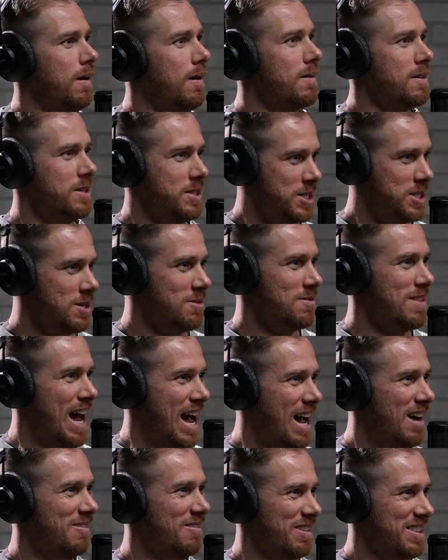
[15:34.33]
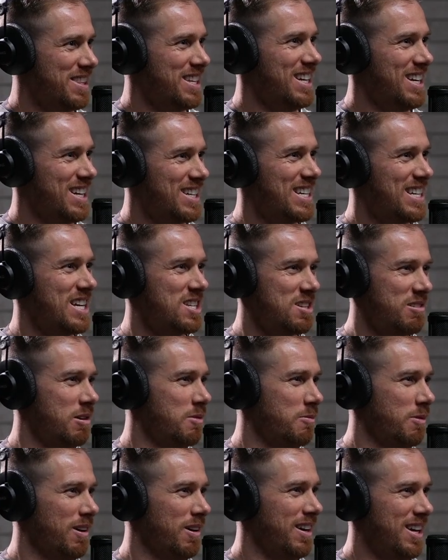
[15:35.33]
do that with the accessory
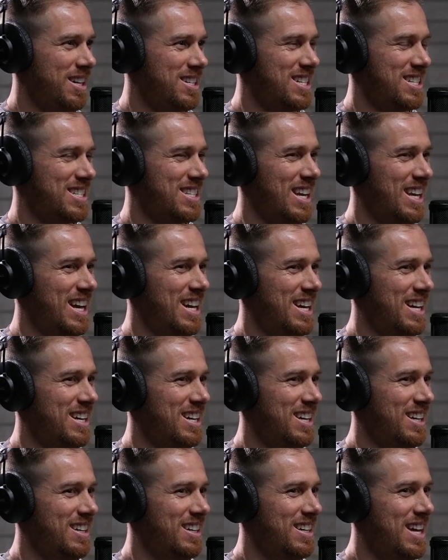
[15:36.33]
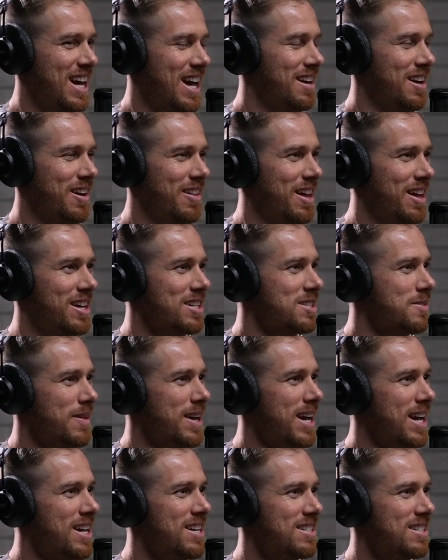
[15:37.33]
work. It's just like, yeah, no, that doesn't make any sense.